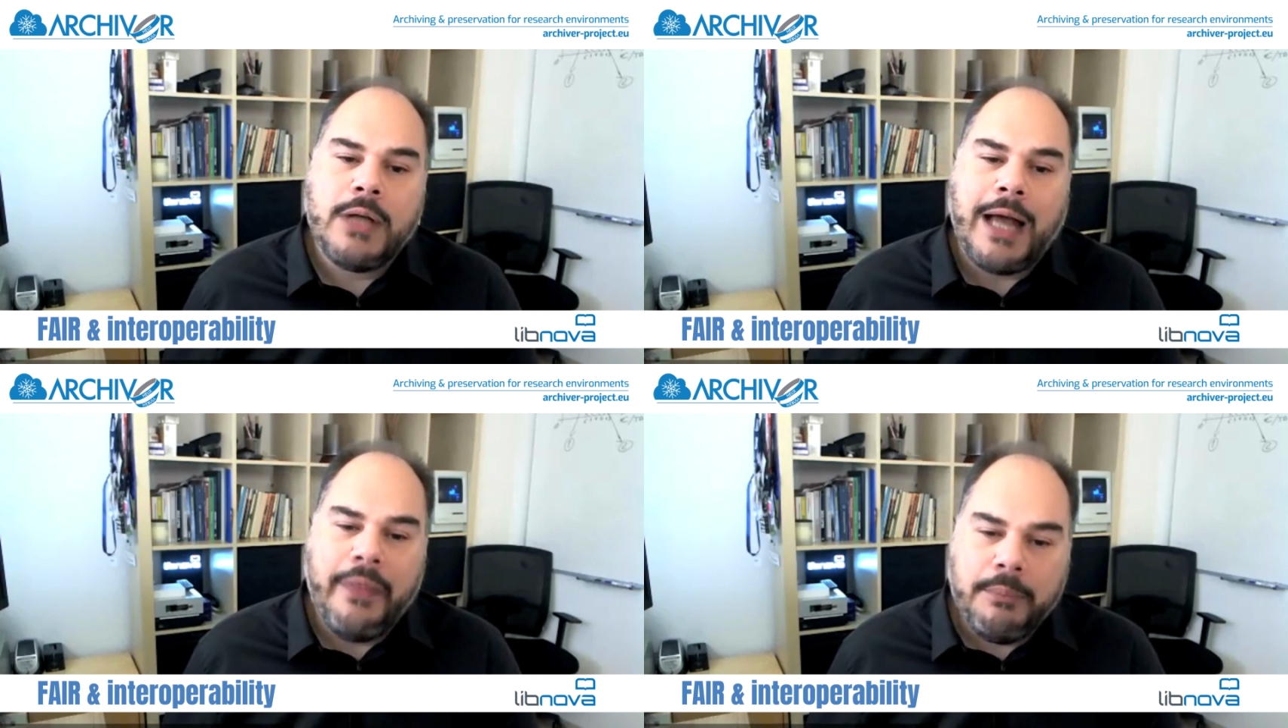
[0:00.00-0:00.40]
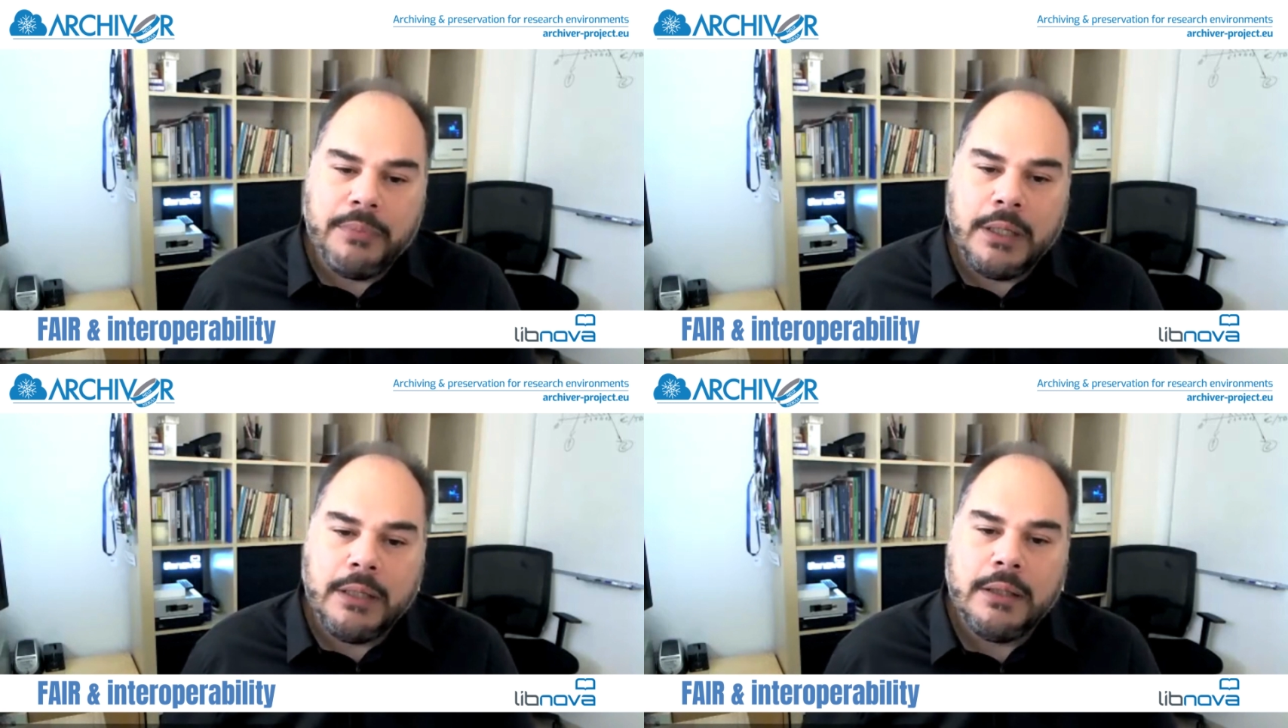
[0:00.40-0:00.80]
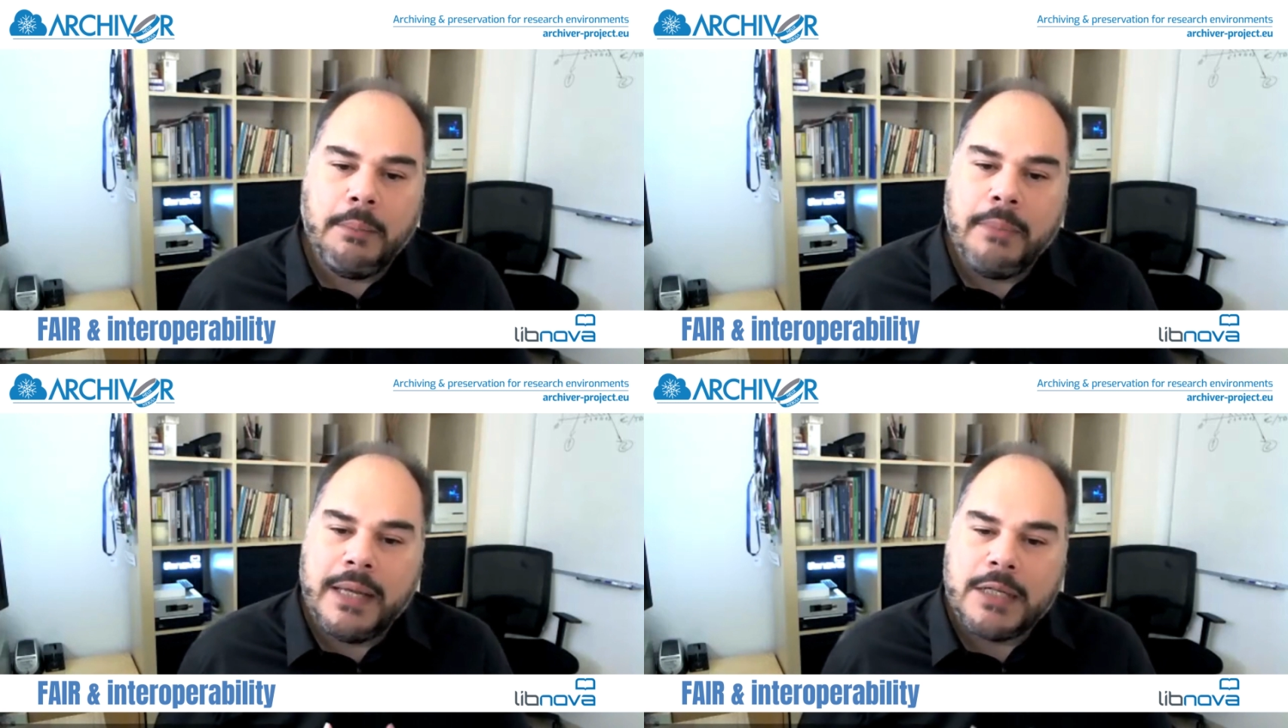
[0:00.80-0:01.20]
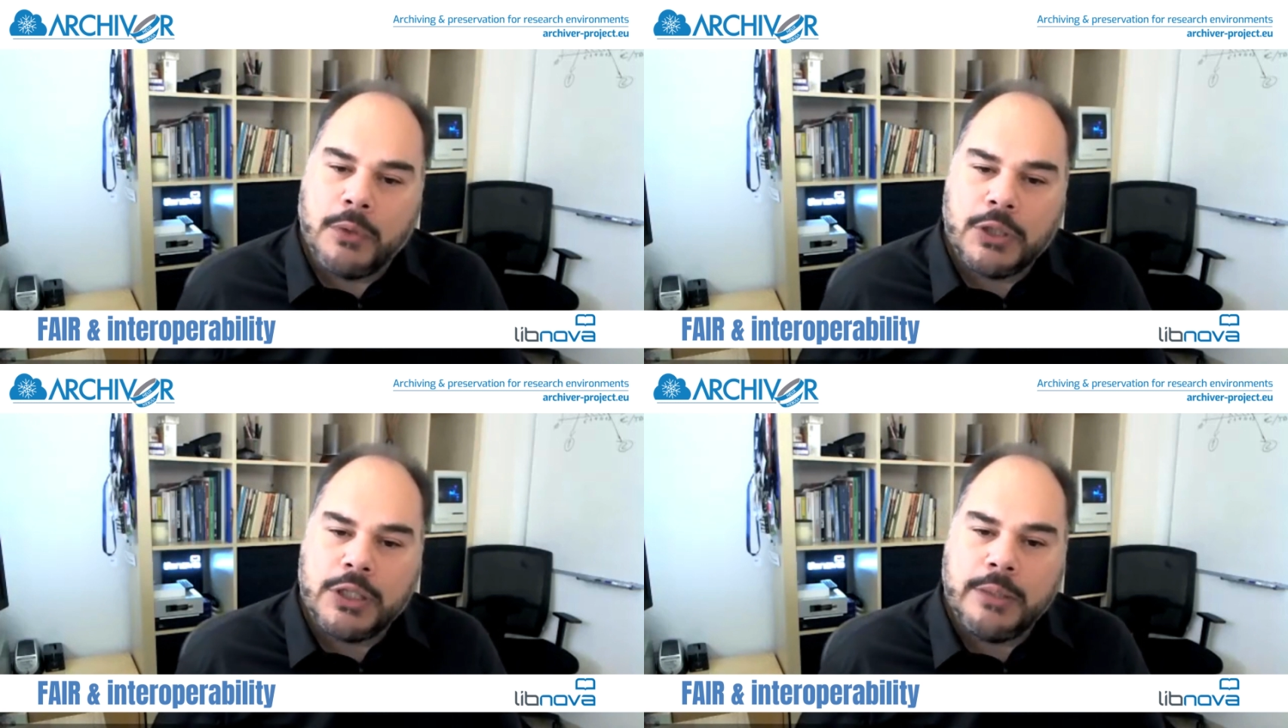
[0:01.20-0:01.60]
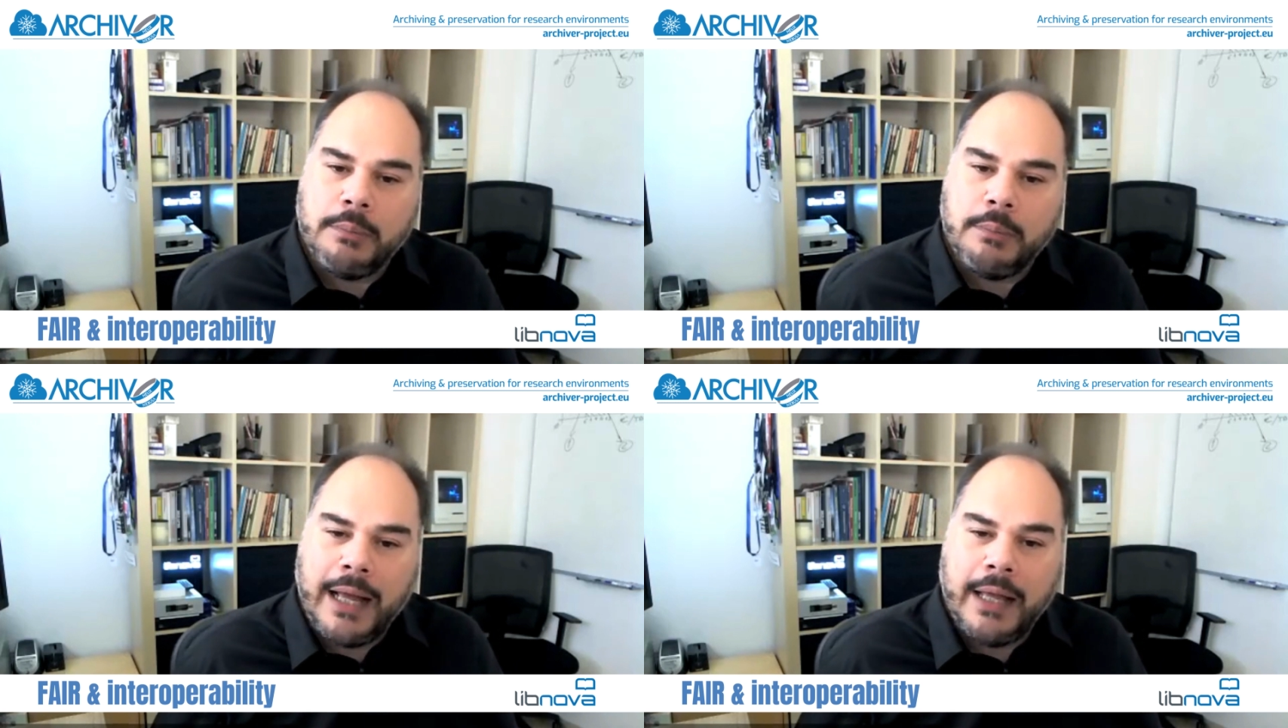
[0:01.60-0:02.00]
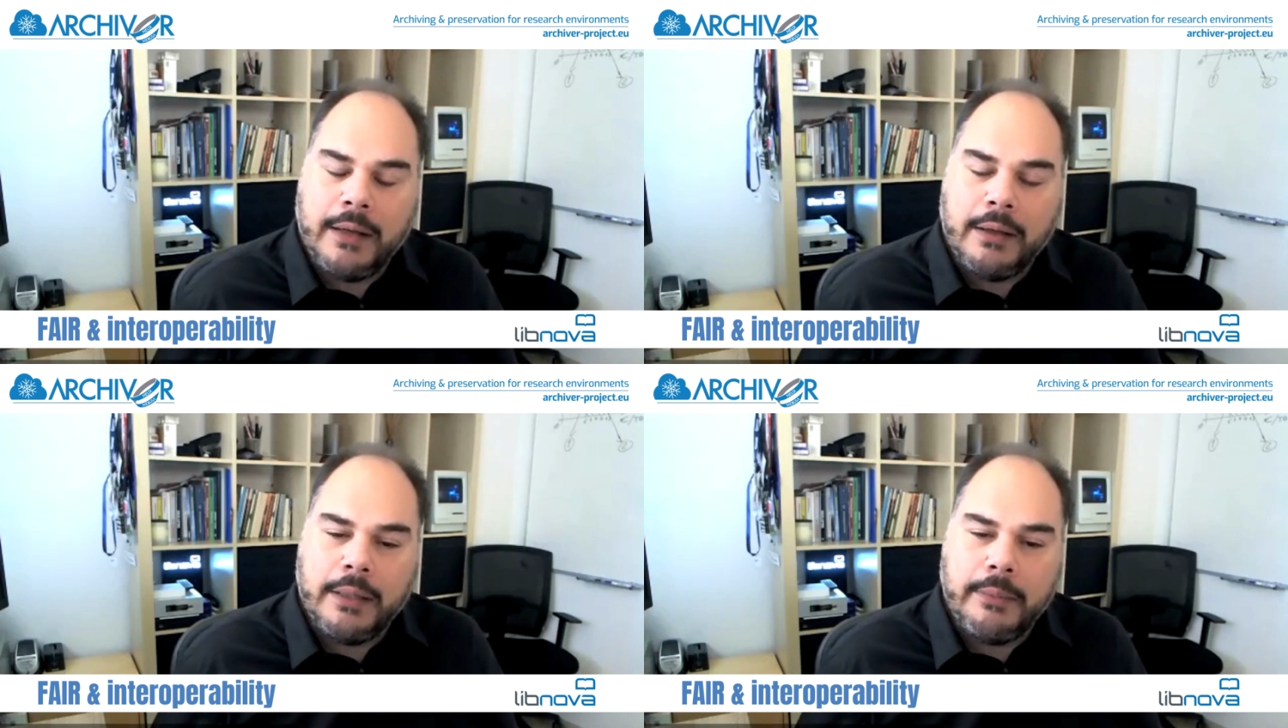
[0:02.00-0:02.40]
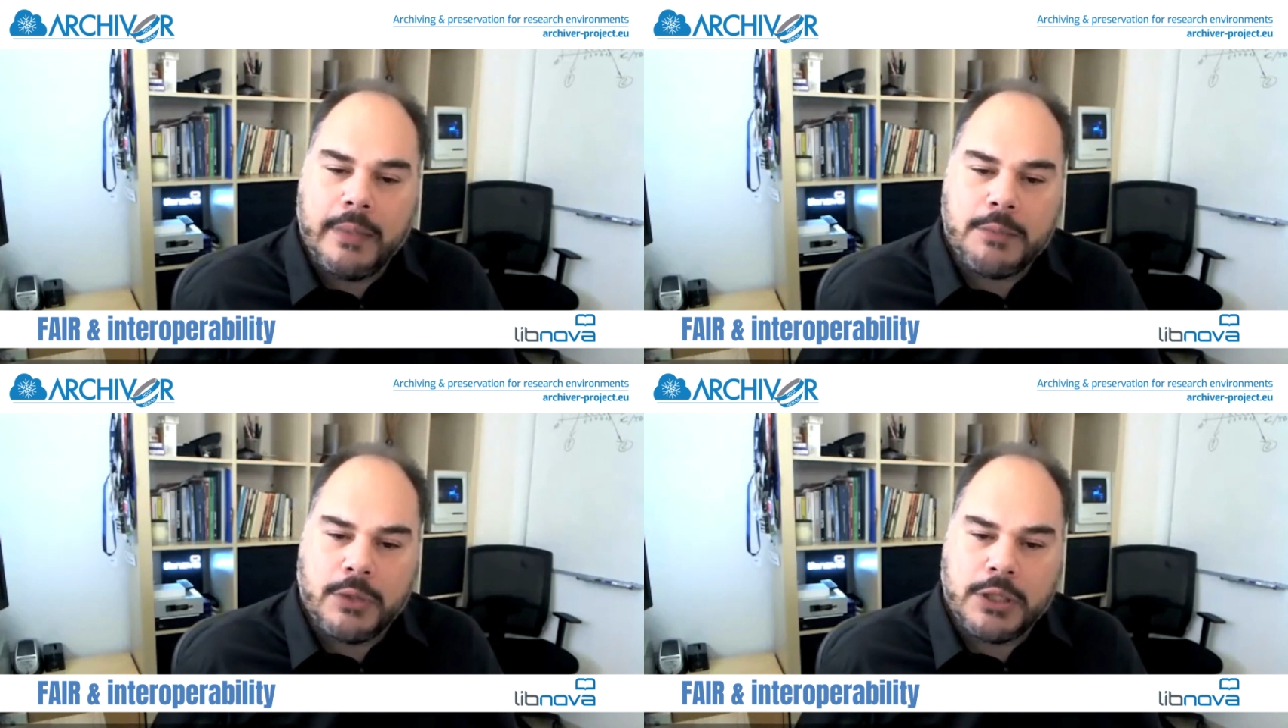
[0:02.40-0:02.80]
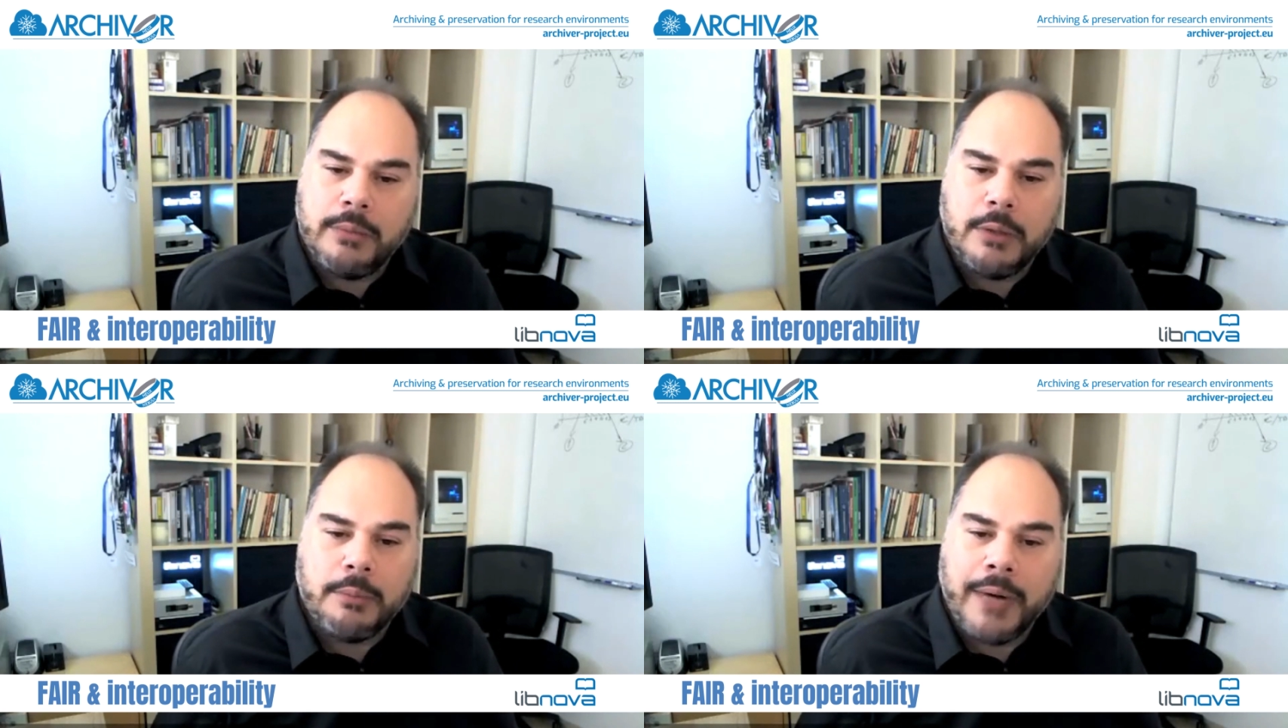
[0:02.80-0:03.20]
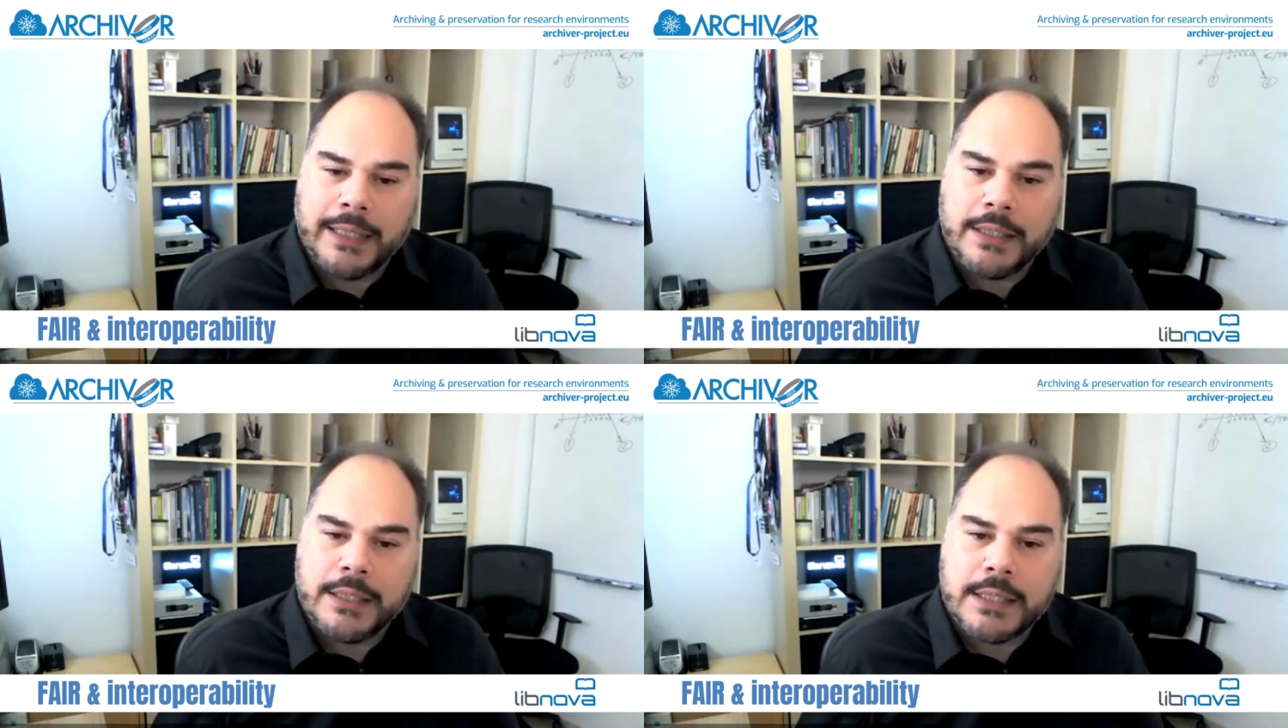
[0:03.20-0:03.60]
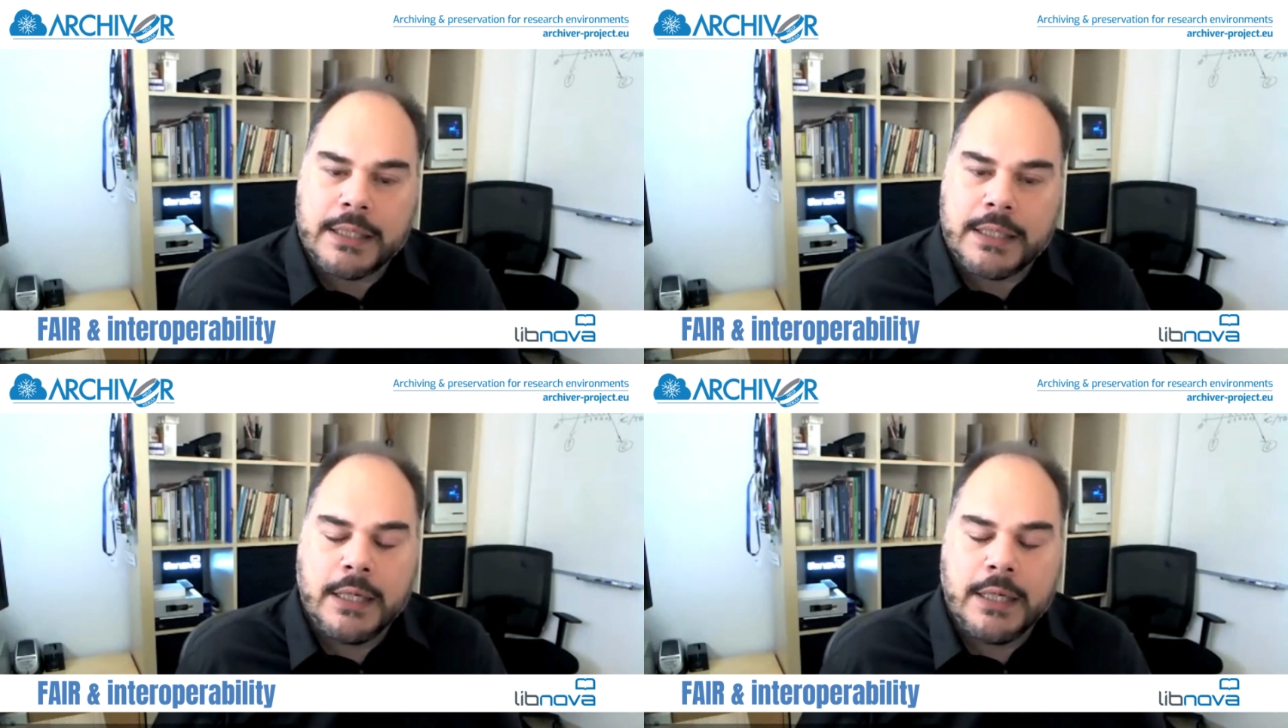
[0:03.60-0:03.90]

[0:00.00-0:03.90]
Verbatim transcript: adopting the best possible uh, the best possible practices.